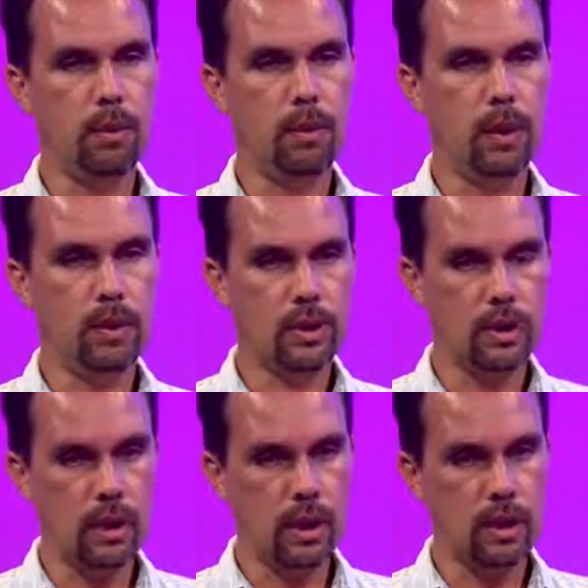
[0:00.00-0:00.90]

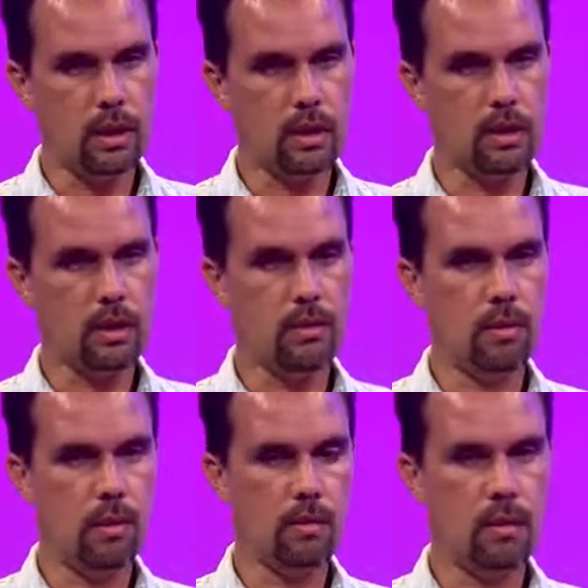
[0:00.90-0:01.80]
Whereas at this
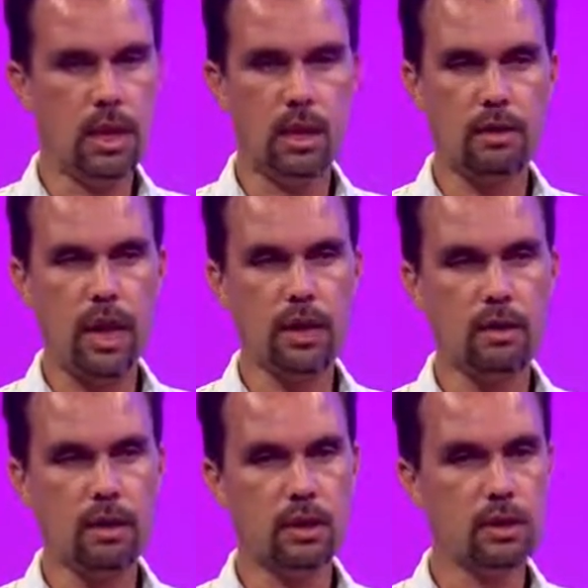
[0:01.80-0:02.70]
meeting of
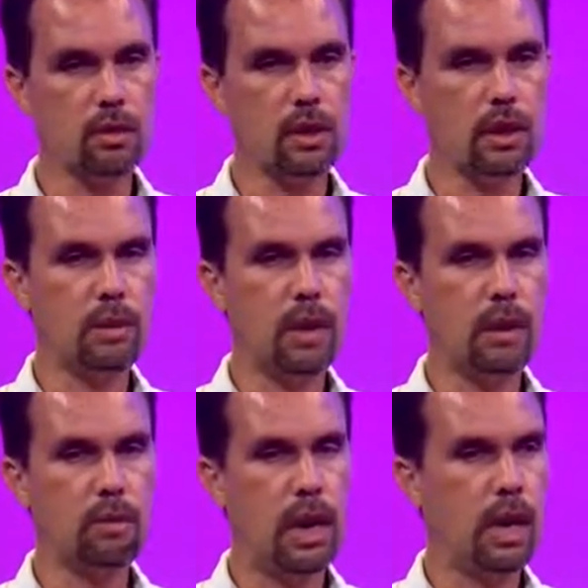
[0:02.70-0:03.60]
activists, it's really
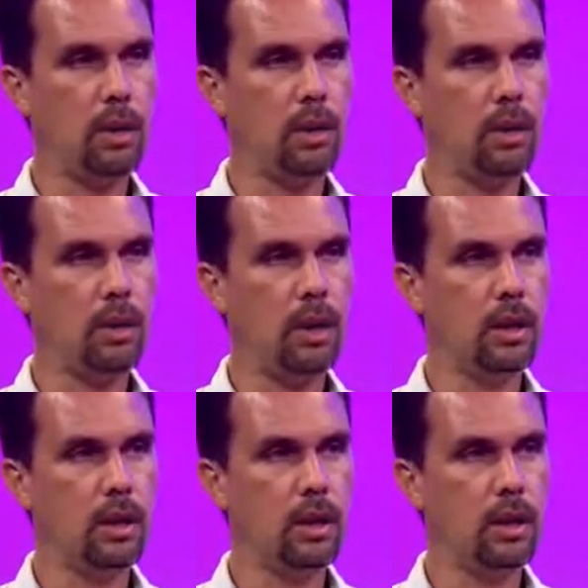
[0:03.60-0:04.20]
about power,